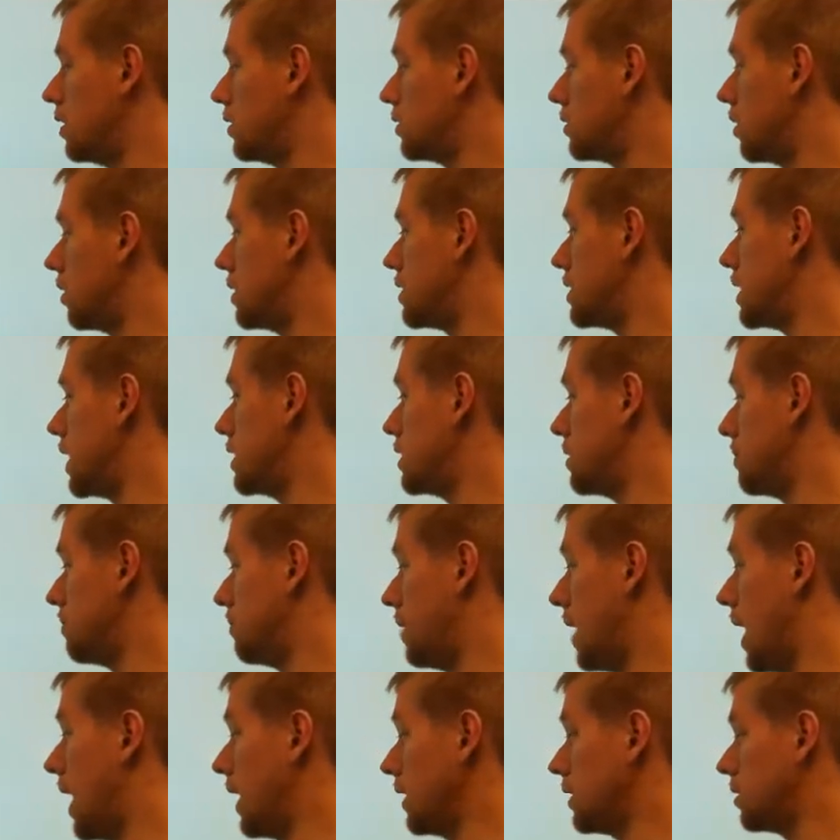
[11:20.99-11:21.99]
So to change
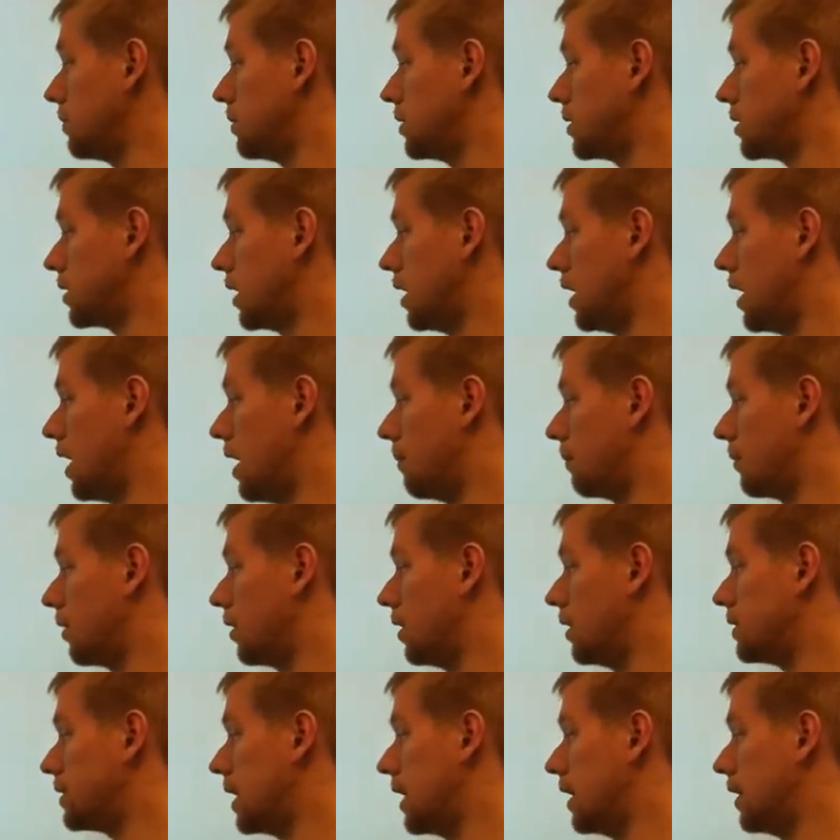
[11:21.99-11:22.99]
it back to percent, I'm
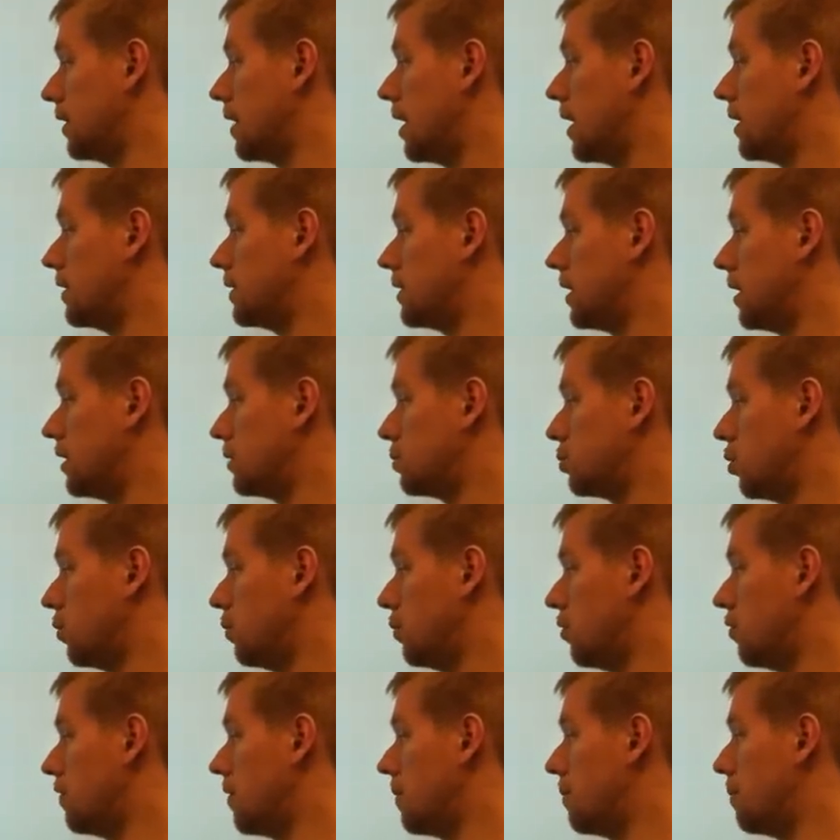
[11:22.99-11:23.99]
going to take that decimal,
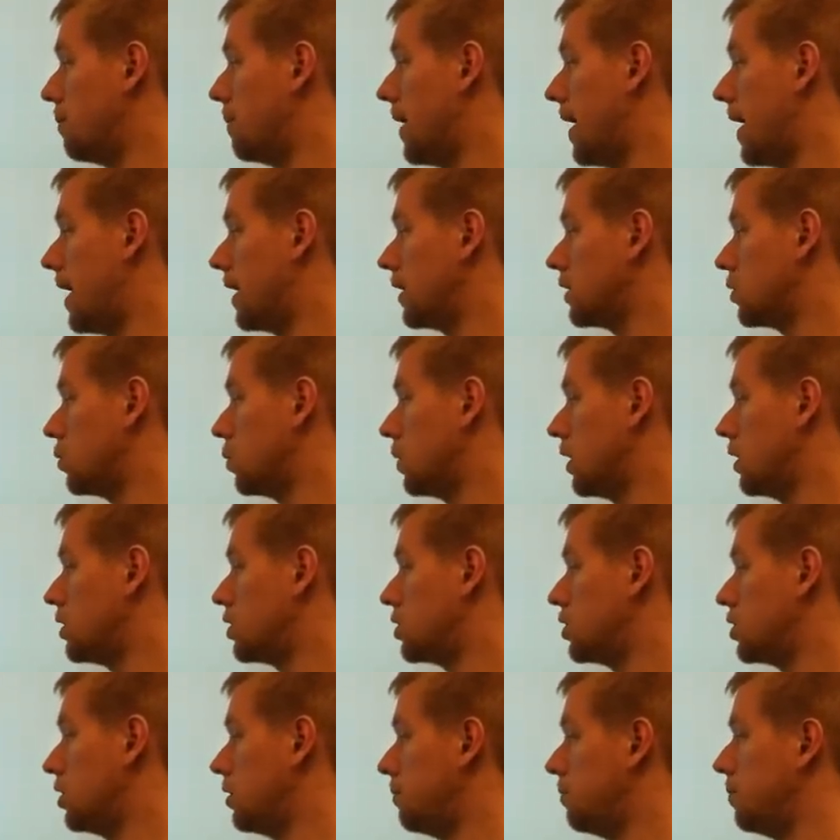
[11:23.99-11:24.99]
move it back to where it
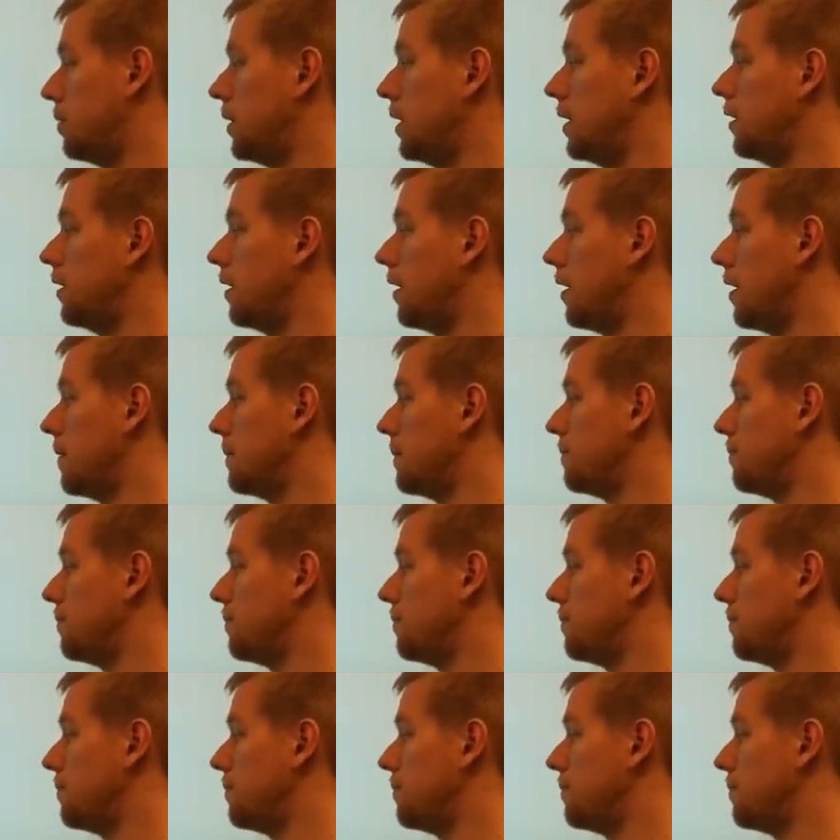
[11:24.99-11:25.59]
should be,